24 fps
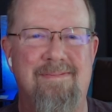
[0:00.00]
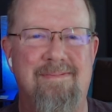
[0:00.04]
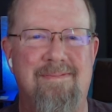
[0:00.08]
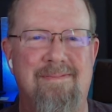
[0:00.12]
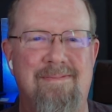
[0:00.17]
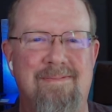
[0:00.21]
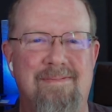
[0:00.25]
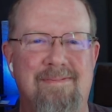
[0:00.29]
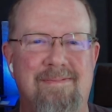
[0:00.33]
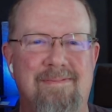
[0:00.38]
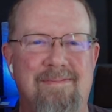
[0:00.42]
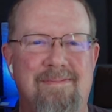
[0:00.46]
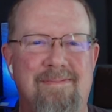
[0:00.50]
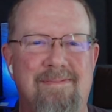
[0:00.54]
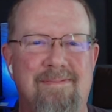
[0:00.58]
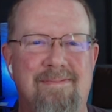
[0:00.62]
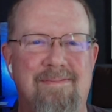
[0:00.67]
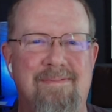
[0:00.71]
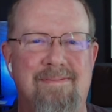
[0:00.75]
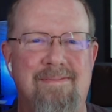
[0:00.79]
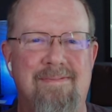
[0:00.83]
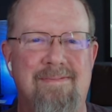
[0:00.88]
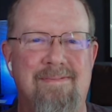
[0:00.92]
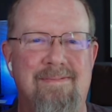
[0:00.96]

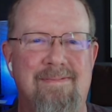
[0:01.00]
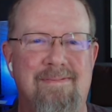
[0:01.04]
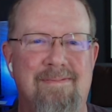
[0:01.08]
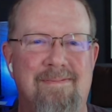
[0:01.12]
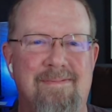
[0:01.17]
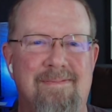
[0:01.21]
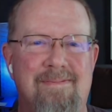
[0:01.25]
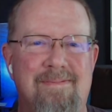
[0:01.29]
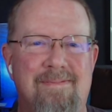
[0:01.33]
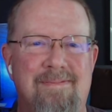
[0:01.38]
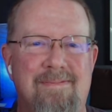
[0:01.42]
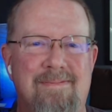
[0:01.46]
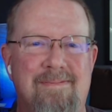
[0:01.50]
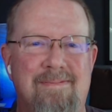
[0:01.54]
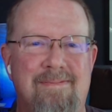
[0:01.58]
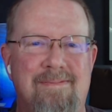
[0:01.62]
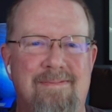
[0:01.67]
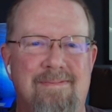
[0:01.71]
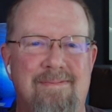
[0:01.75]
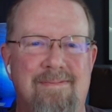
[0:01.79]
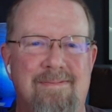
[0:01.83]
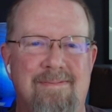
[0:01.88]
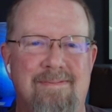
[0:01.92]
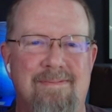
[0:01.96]

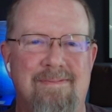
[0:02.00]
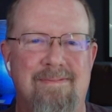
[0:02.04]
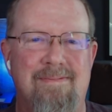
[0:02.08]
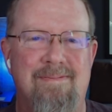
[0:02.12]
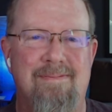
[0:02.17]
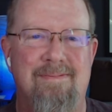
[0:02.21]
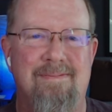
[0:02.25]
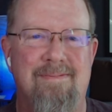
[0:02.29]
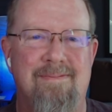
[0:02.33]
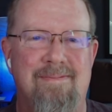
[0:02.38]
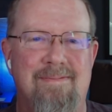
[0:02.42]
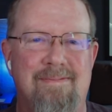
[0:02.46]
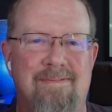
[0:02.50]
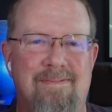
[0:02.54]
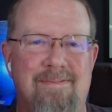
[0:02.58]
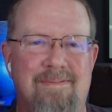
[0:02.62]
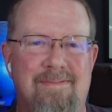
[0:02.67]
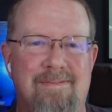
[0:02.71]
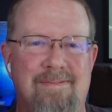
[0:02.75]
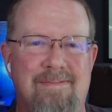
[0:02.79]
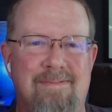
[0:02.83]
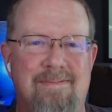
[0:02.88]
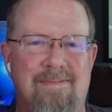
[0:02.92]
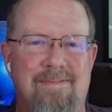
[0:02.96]

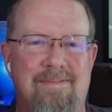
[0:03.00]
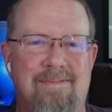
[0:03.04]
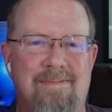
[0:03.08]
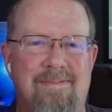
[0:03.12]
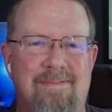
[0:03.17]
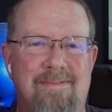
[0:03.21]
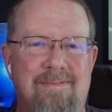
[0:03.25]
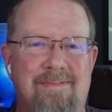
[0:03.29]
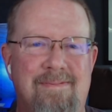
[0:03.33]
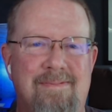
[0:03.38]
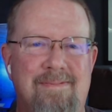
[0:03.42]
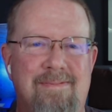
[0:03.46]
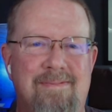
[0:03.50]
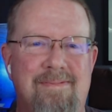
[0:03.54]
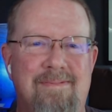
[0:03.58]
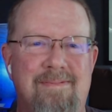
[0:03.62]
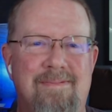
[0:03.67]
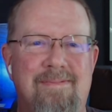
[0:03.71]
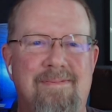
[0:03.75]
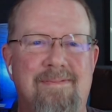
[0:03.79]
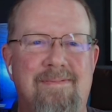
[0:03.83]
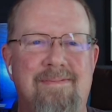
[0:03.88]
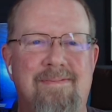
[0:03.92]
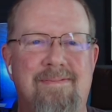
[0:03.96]

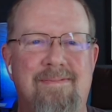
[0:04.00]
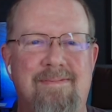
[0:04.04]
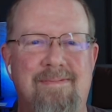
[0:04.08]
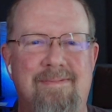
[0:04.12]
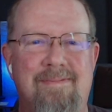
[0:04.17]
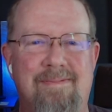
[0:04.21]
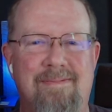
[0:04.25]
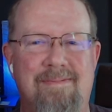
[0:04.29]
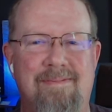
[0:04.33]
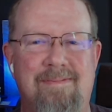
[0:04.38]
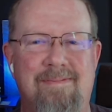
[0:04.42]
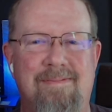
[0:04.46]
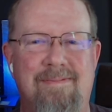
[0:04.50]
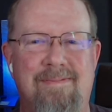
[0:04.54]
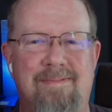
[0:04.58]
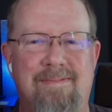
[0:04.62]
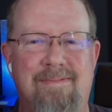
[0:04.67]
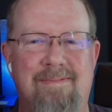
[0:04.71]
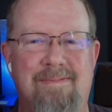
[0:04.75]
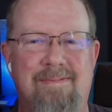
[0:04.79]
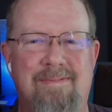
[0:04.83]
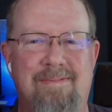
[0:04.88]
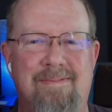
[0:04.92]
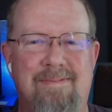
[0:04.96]

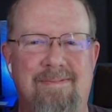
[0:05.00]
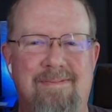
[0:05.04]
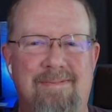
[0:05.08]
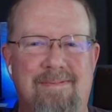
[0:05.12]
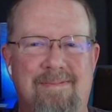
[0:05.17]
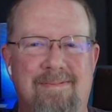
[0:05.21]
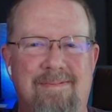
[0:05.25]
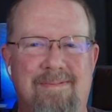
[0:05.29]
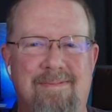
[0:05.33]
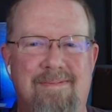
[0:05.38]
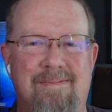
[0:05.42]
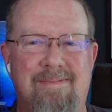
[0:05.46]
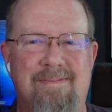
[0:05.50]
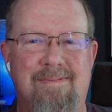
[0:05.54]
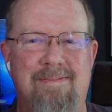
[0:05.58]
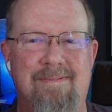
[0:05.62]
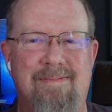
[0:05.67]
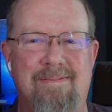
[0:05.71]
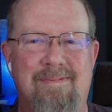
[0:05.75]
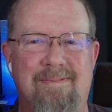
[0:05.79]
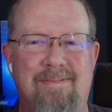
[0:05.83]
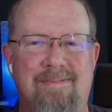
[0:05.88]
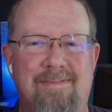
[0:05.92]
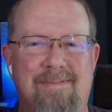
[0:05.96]

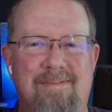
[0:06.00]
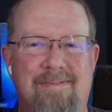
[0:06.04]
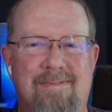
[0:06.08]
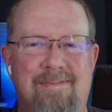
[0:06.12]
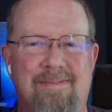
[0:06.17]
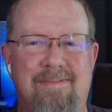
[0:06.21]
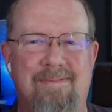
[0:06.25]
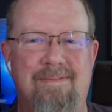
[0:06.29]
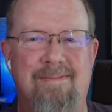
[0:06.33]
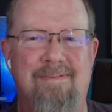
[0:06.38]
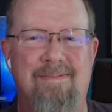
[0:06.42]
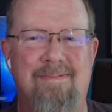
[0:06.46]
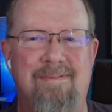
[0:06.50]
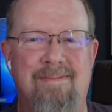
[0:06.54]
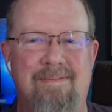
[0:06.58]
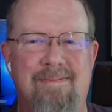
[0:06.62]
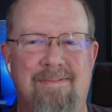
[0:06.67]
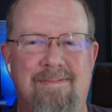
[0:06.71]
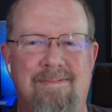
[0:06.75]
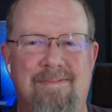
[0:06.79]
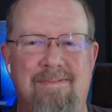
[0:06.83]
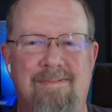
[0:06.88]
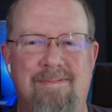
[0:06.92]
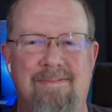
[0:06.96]

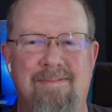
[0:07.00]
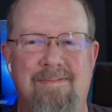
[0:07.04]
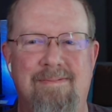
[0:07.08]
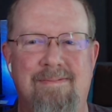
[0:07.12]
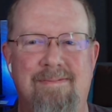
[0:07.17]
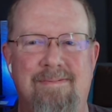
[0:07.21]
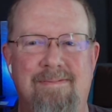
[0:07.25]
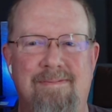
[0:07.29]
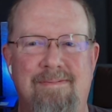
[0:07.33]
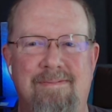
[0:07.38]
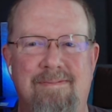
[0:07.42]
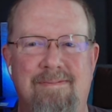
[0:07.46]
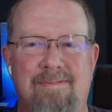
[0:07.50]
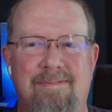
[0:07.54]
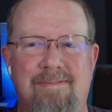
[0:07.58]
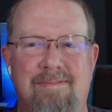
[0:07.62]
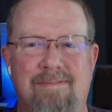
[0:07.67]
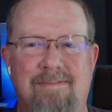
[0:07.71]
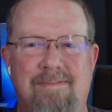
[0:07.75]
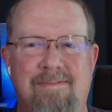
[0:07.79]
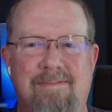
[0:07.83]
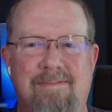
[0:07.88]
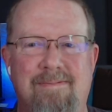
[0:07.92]
No words are spoken by the person on screen.